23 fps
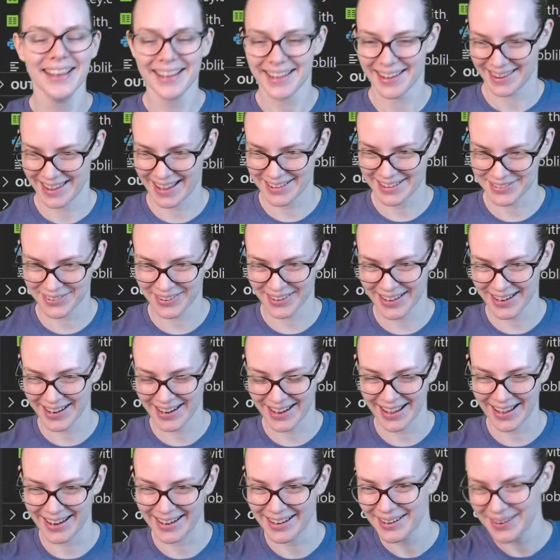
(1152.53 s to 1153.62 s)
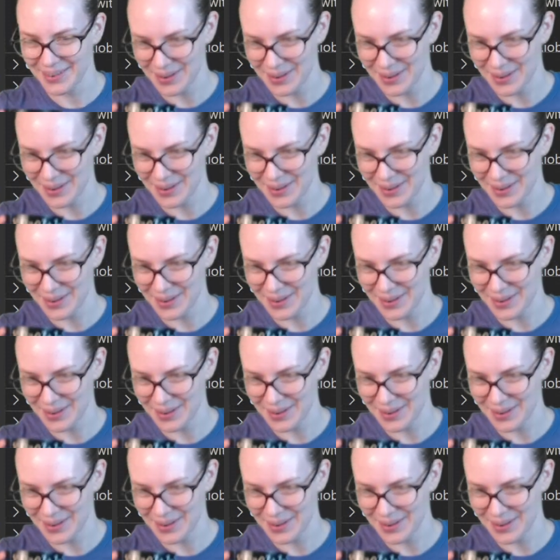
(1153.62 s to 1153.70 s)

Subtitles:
That's really good.